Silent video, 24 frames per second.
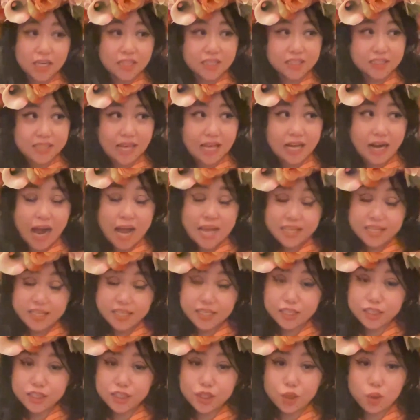does that I think
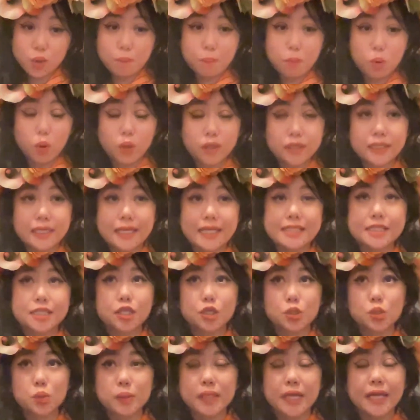is so important is
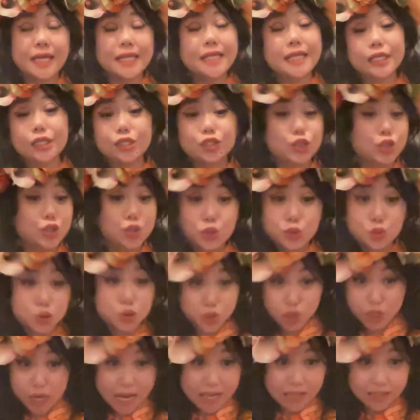creating new
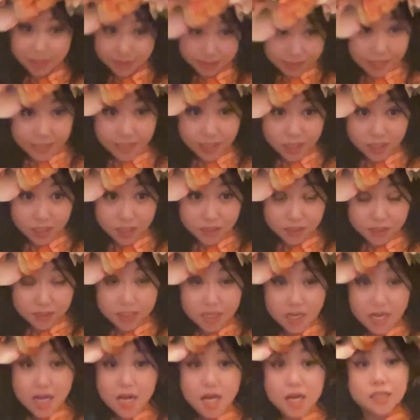translators.
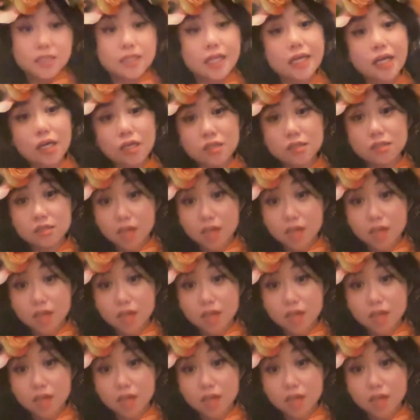Like a